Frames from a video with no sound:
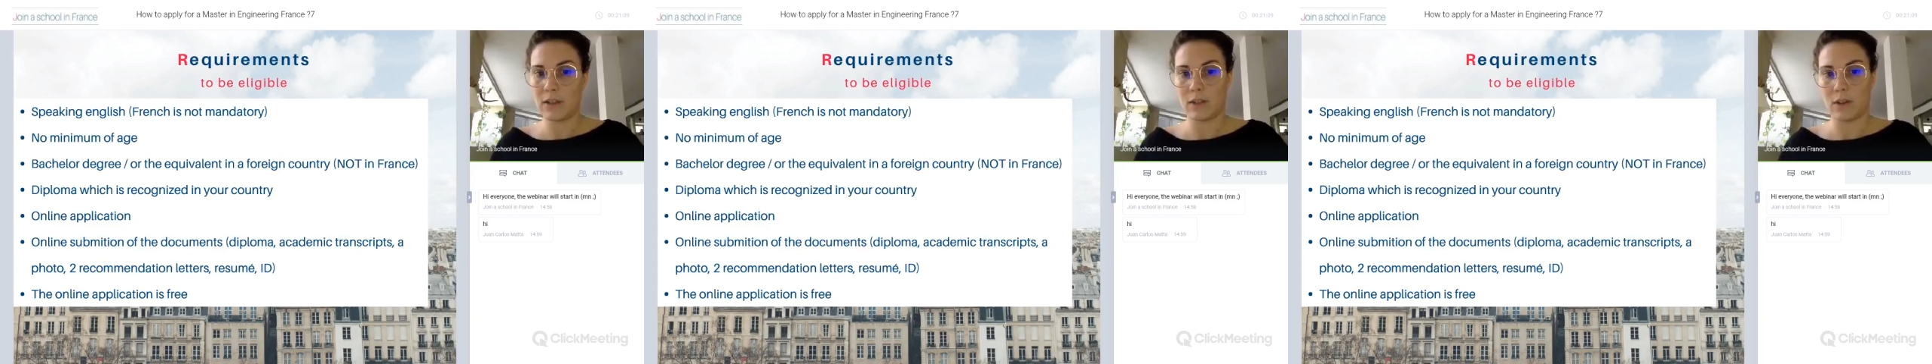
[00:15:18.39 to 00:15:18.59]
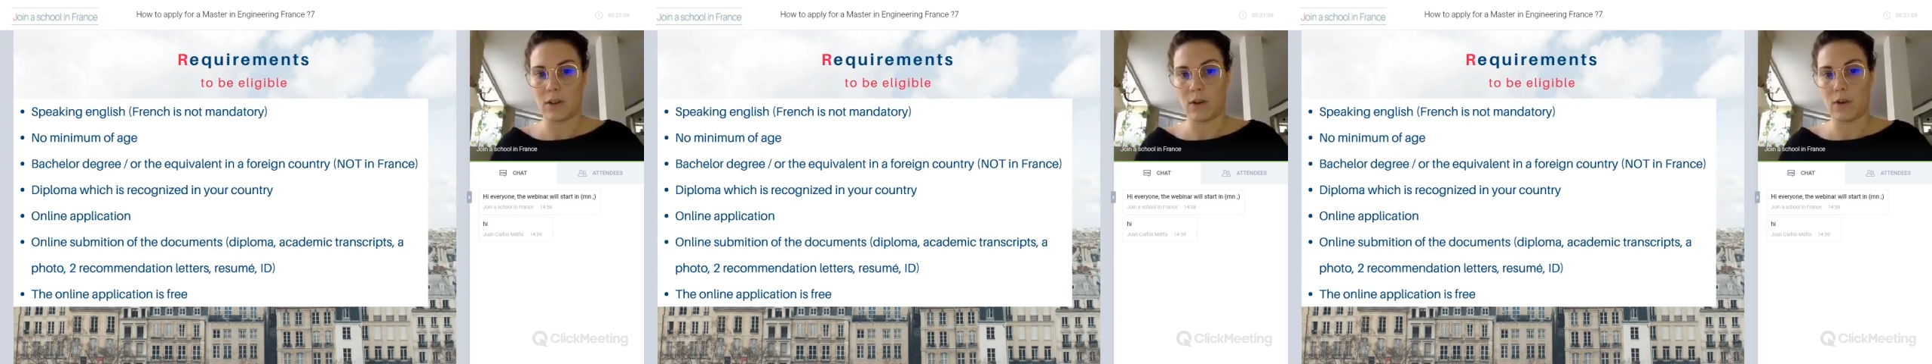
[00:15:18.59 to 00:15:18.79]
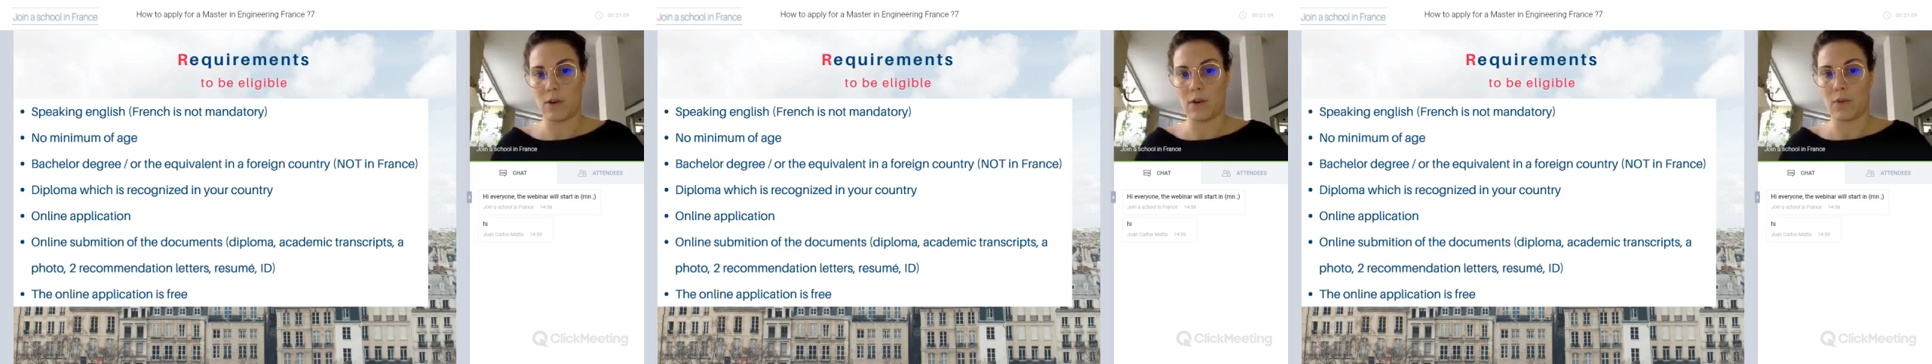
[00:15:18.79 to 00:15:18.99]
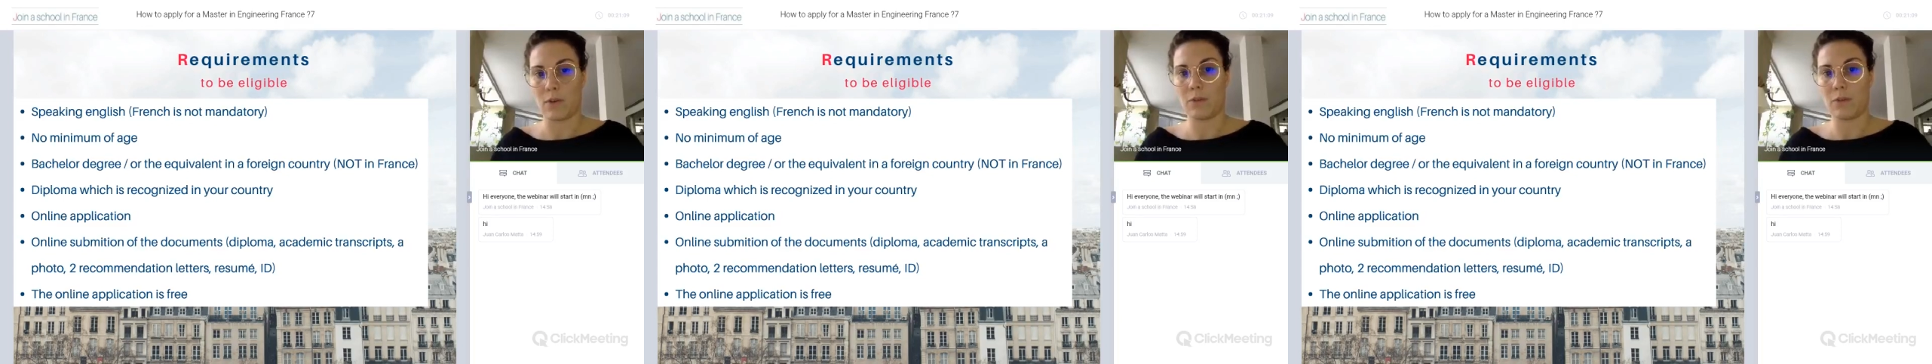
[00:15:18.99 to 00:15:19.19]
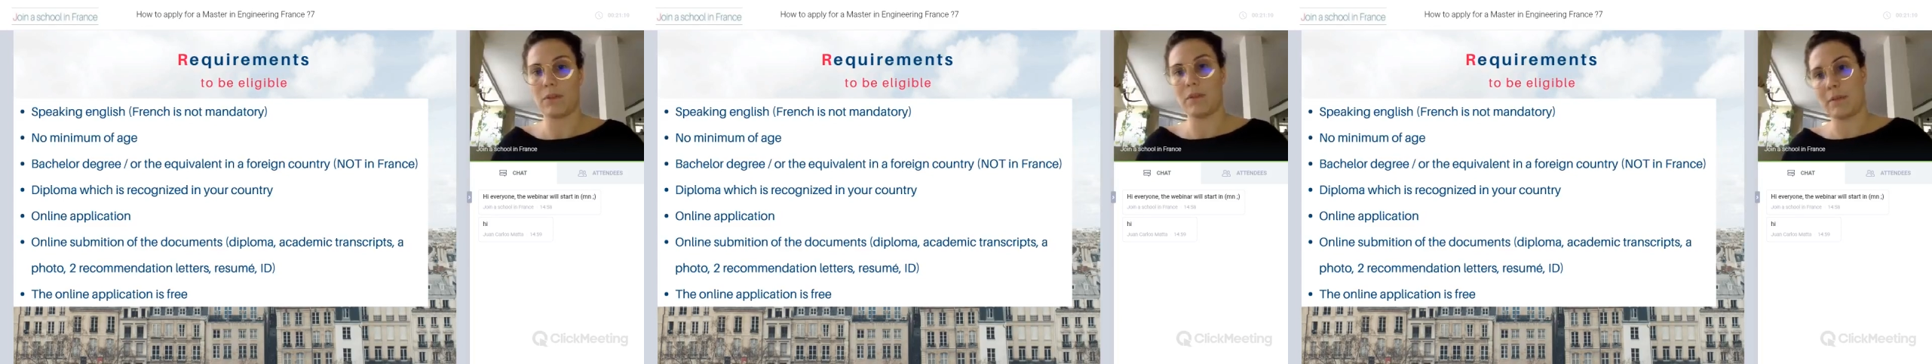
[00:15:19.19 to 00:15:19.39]

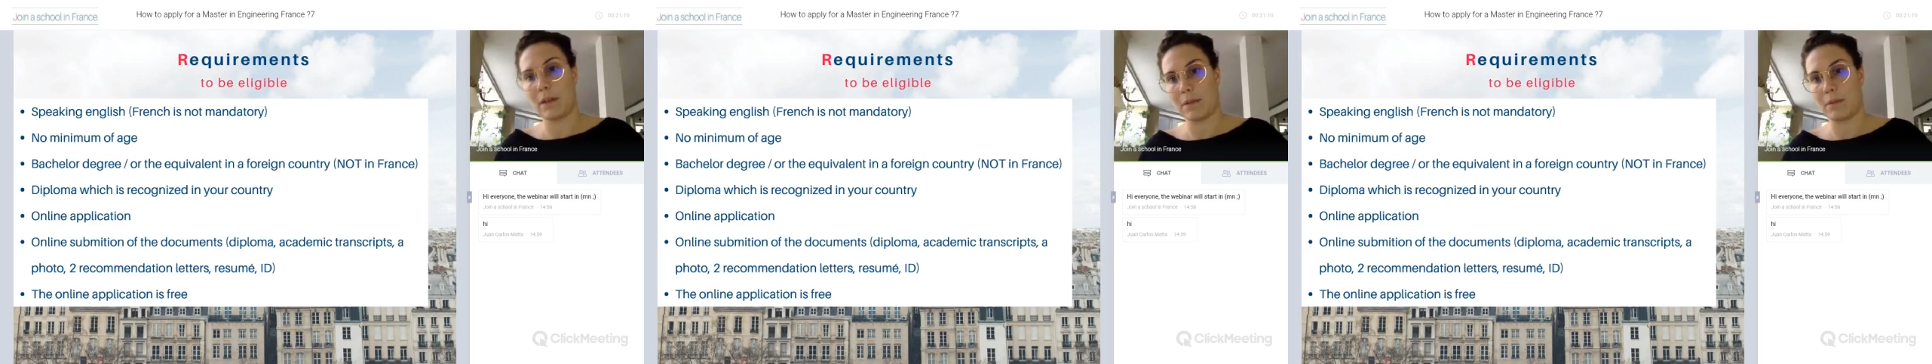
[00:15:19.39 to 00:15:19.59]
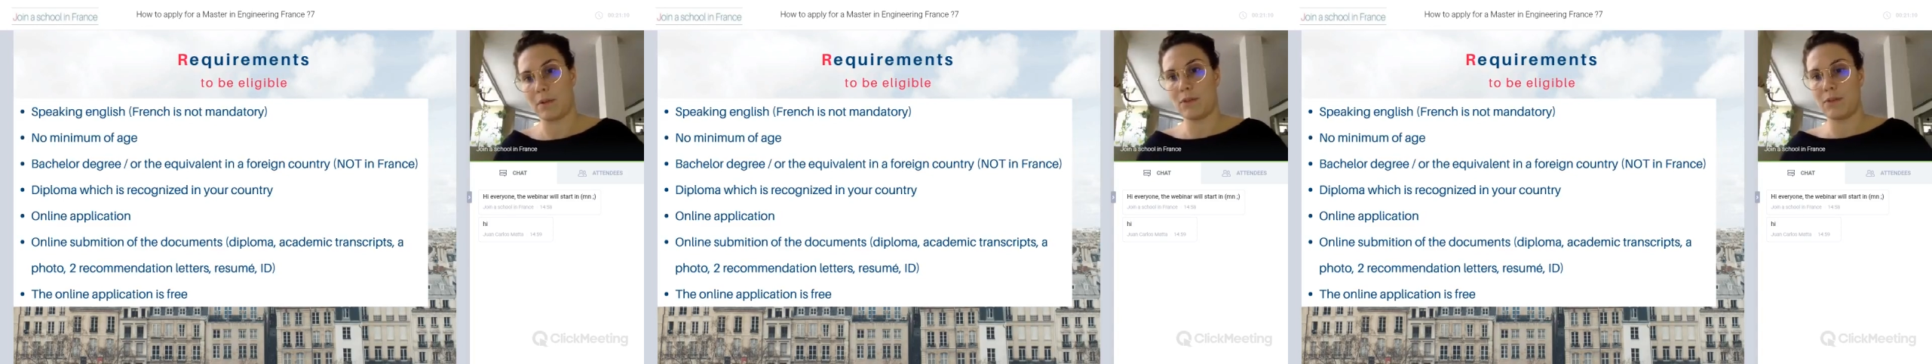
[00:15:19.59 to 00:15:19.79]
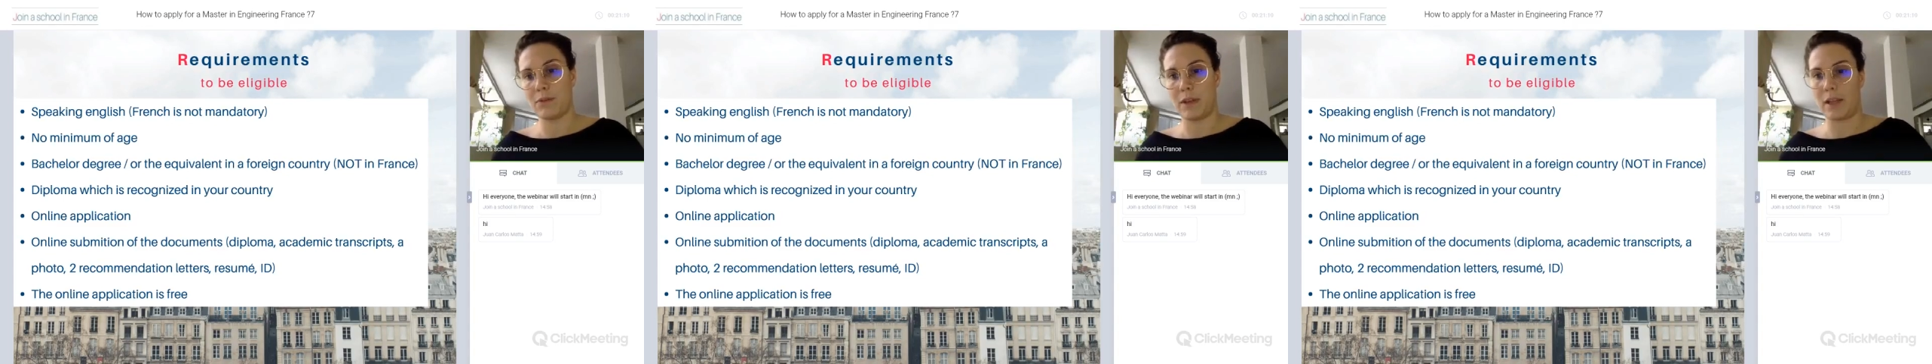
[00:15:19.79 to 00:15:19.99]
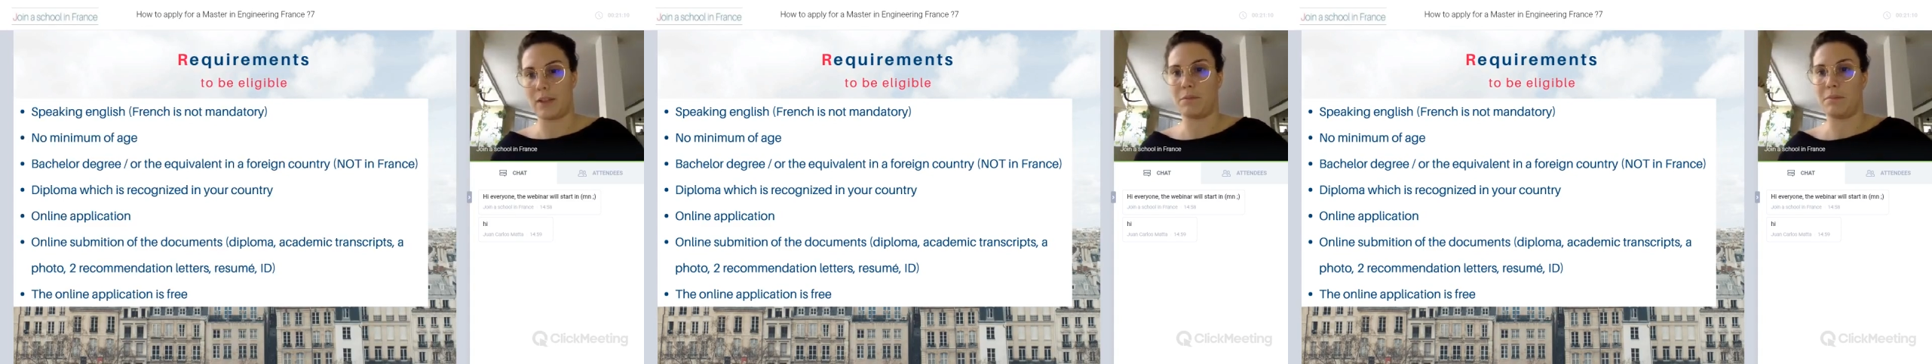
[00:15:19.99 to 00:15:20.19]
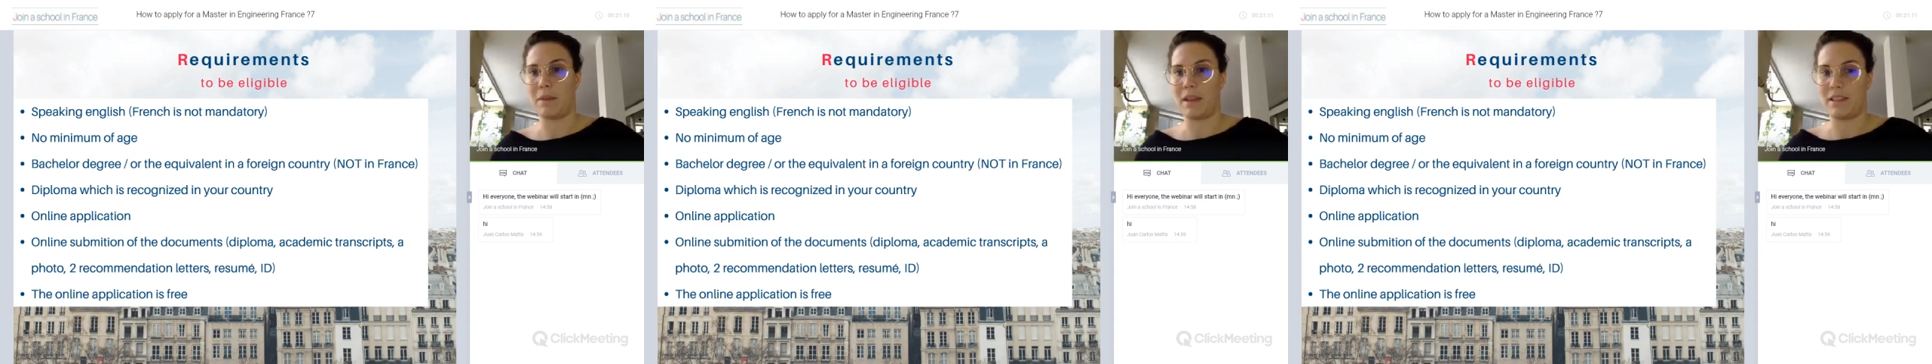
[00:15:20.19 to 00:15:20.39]
so you will be able to
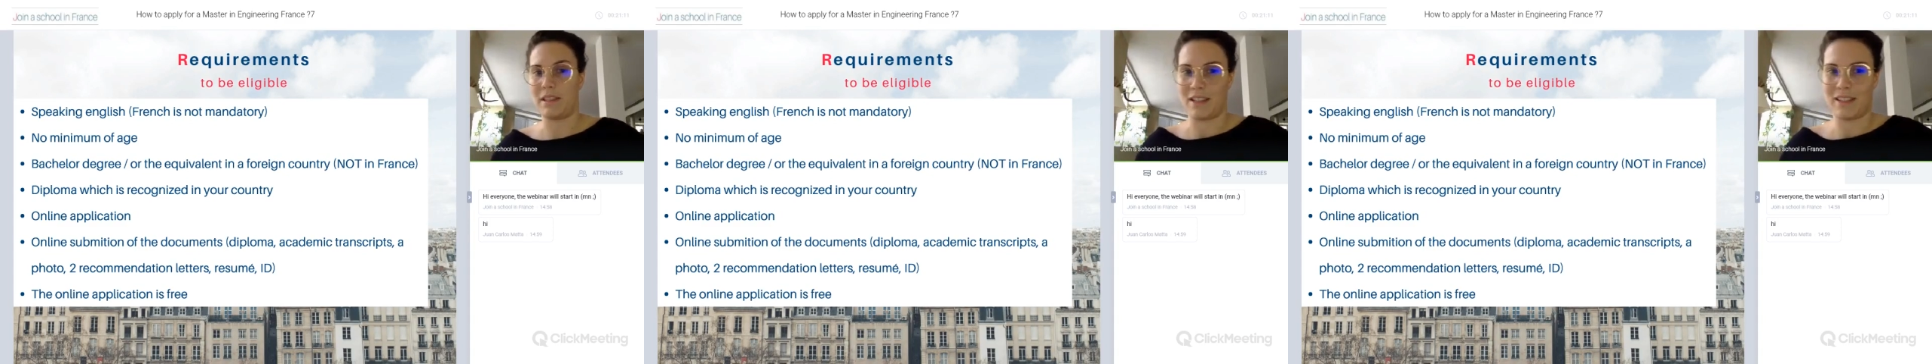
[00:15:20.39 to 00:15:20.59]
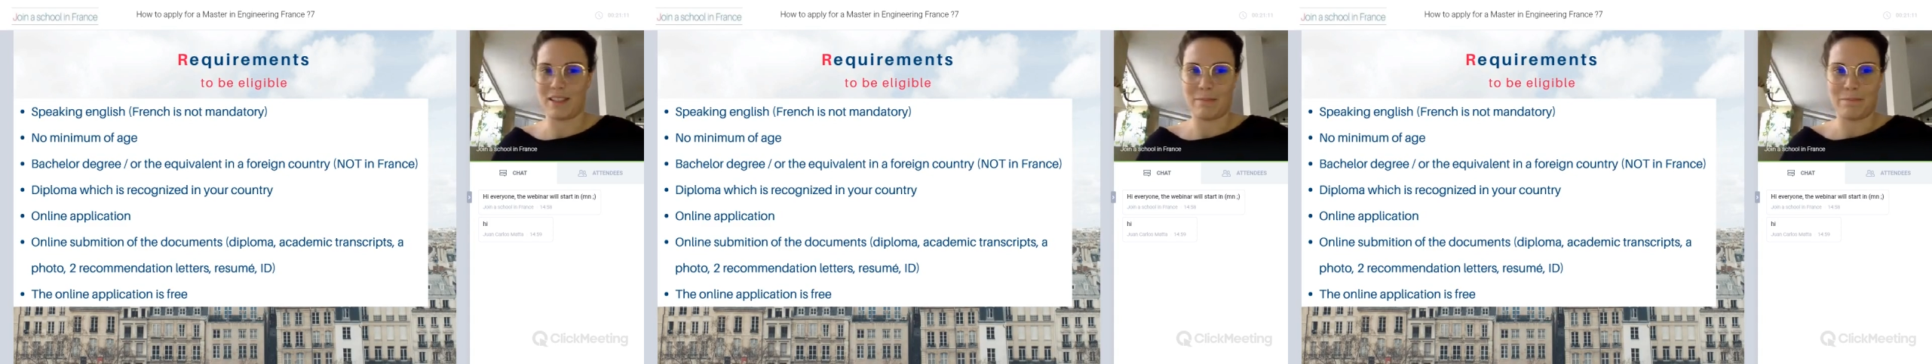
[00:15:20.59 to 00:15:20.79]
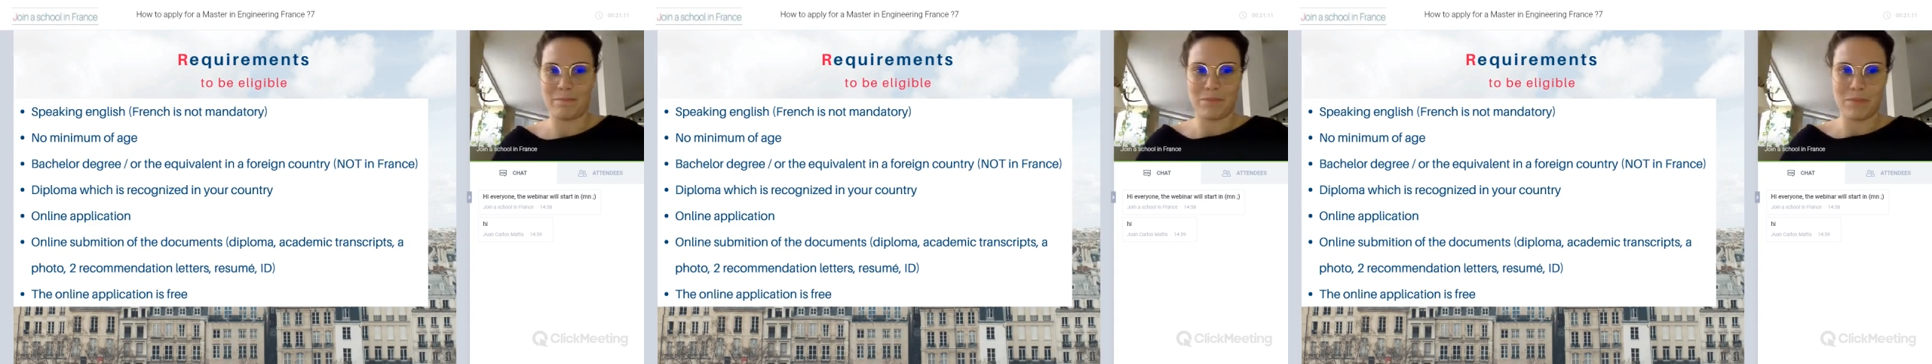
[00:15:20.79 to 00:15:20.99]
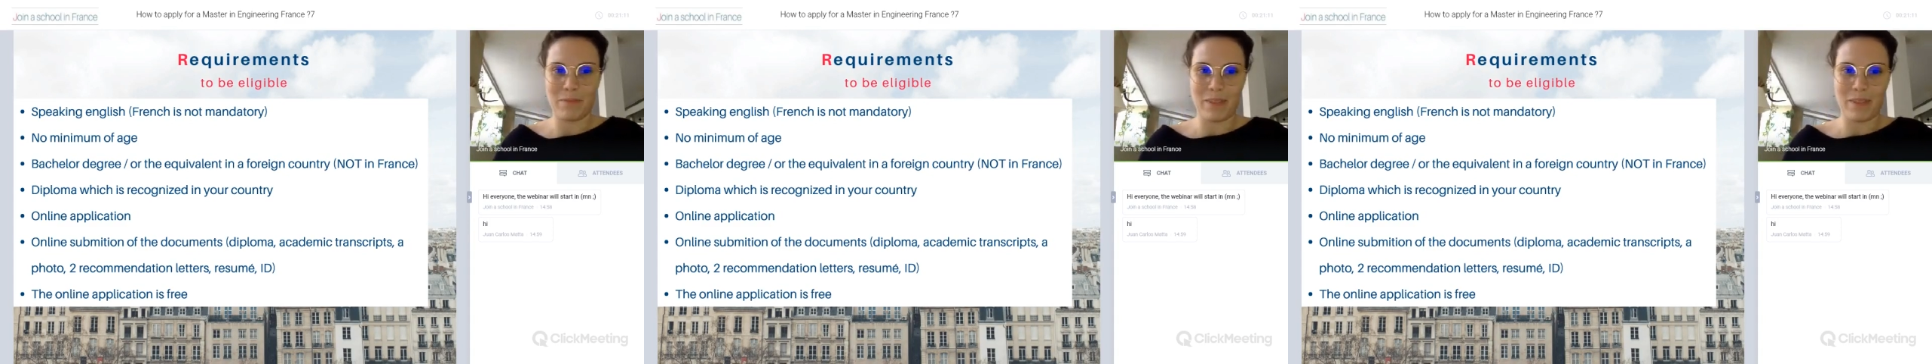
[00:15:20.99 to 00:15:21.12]
get the basics.